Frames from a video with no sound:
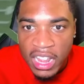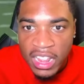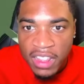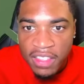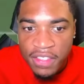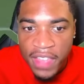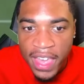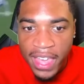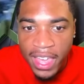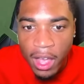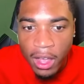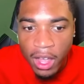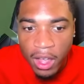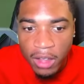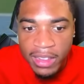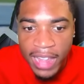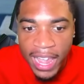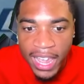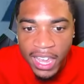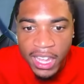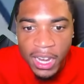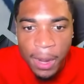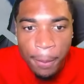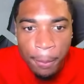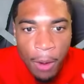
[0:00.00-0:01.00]
They are,
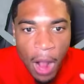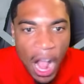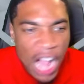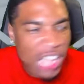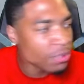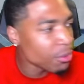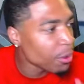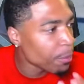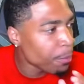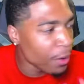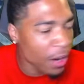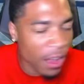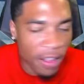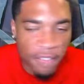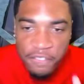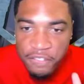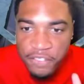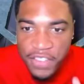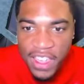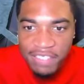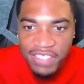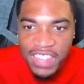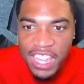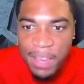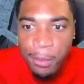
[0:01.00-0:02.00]
they can approximately put up
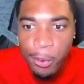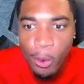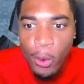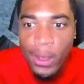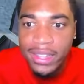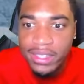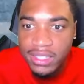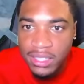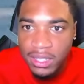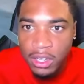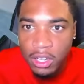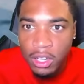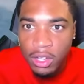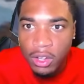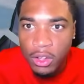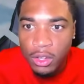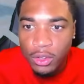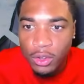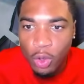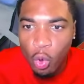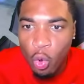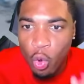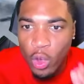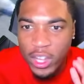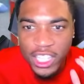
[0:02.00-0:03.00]
50 points
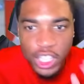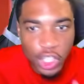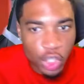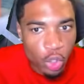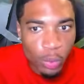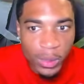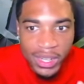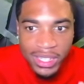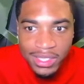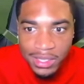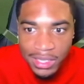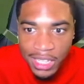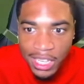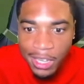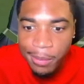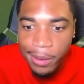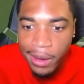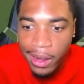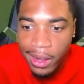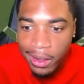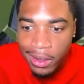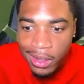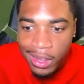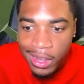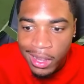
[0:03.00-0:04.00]
on, on UNC,
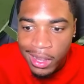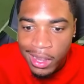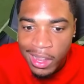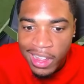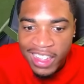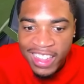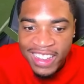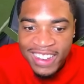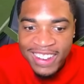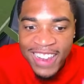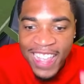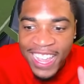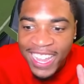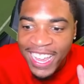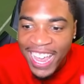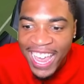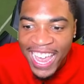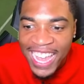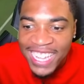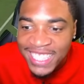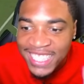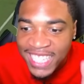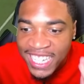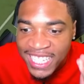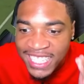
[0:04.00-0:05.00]
bro. Nigga,
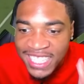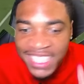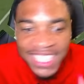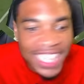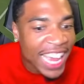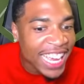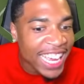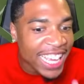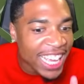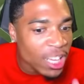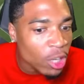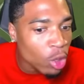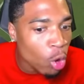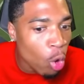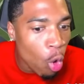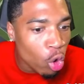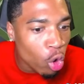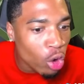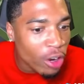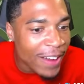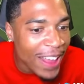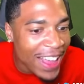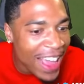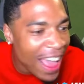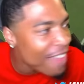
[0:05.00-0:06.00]
it's the off. second
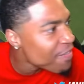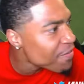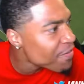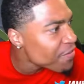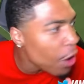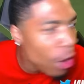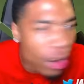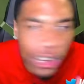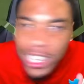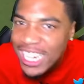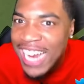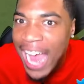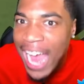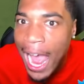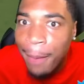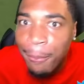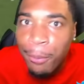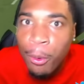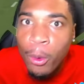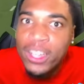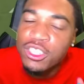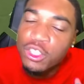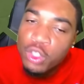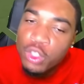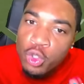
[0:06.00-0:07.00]
quarter. They got 39
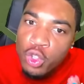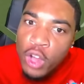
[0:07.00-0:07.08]
points.